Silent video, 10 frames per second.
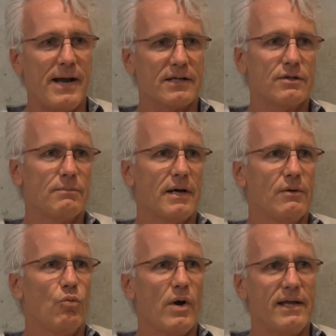back to
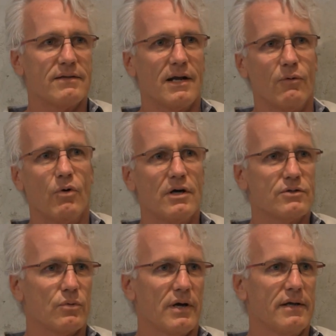my weight that i
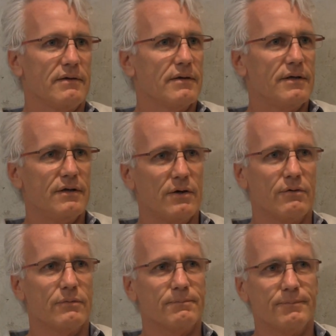was when i you
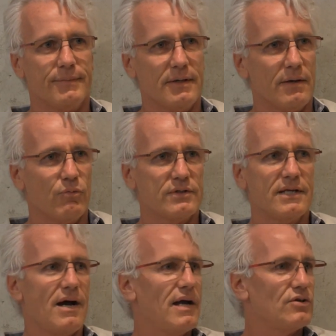know was
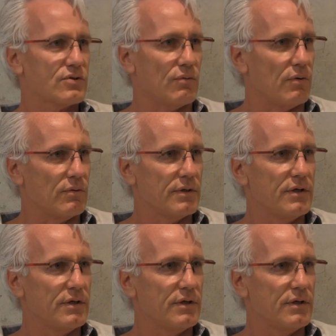in high school yeah.